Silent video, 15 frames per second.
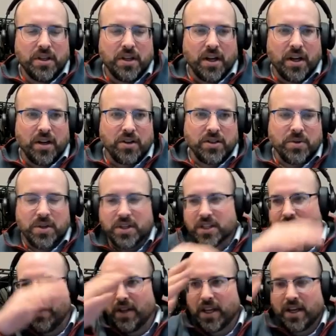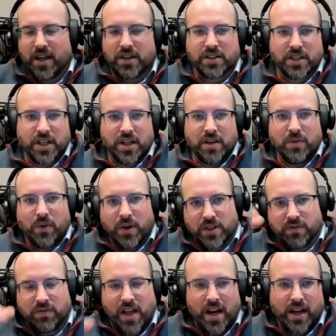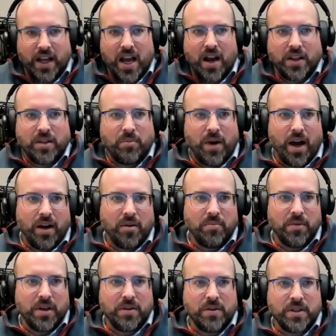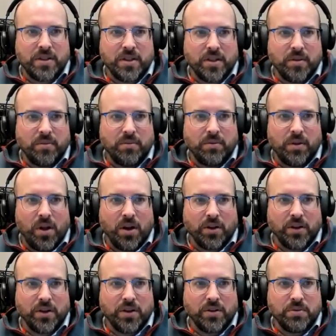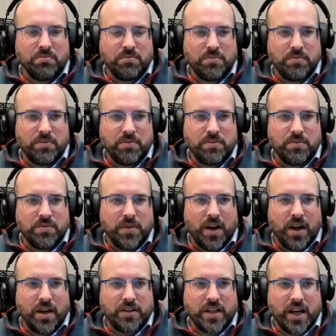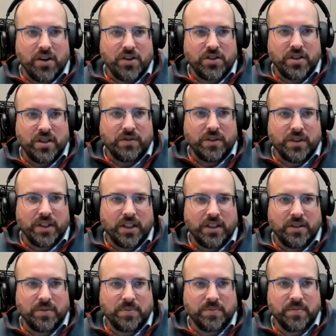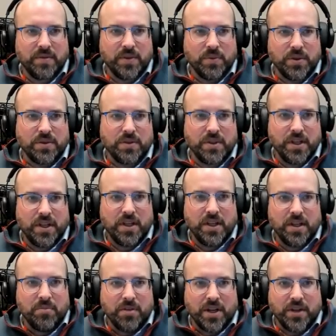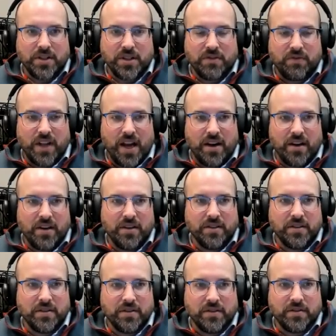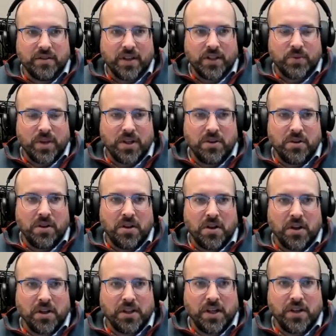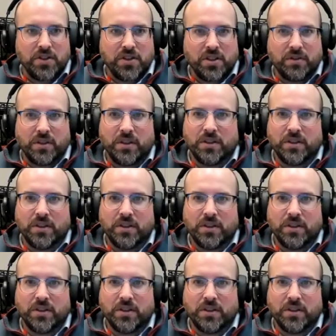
So it is kind of like an S-curve where it's flattening out at the bottom, but it's a longer terrace interval here, which, because it's flatter, that's why they do the longer terrace interval.